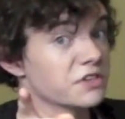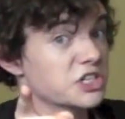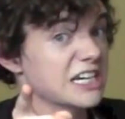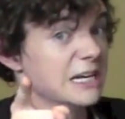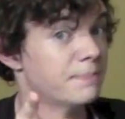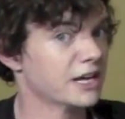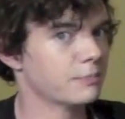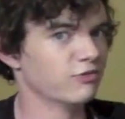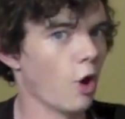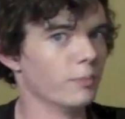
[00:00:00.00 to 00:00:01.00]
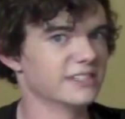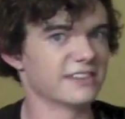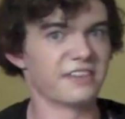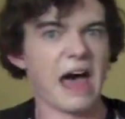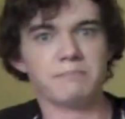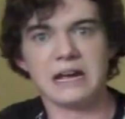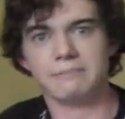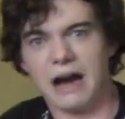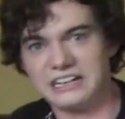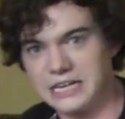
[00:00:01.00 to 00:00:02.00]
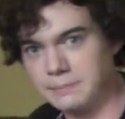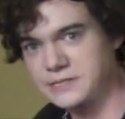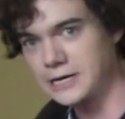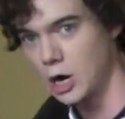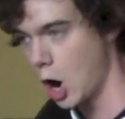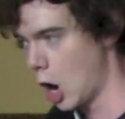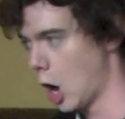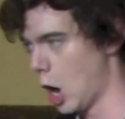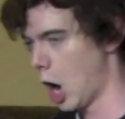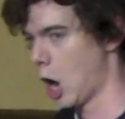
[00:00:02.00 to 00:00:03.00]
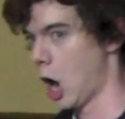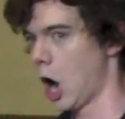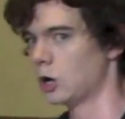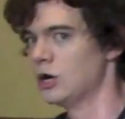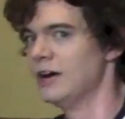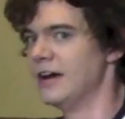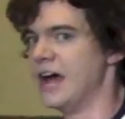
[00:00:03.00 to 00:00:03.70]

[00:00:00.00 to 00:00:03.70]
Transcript: ever seen a better performance than that made by Dipsy? Ho ho ho ho!